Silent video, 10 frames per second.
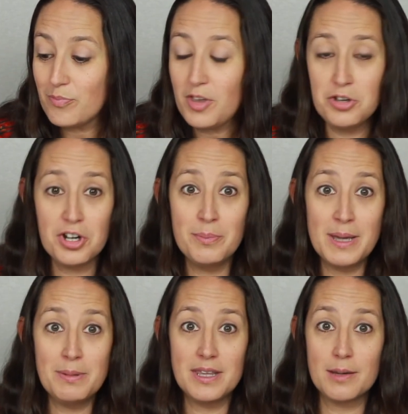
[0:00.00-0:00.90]
You're going to
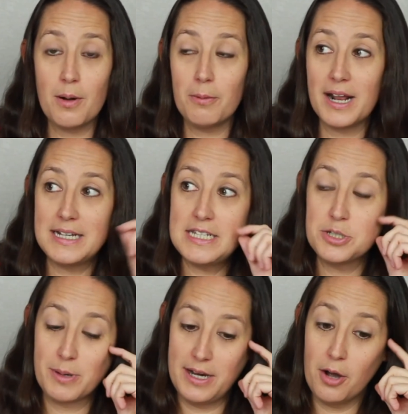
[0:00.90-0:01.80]
make me think about what I need to
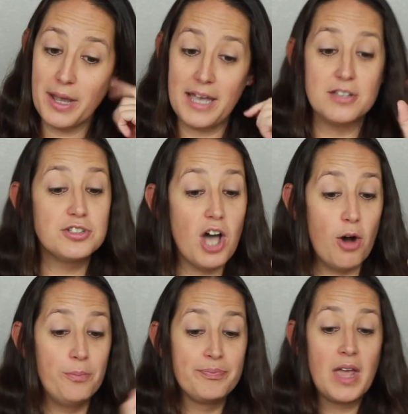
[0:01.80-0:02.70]
read. Okay, so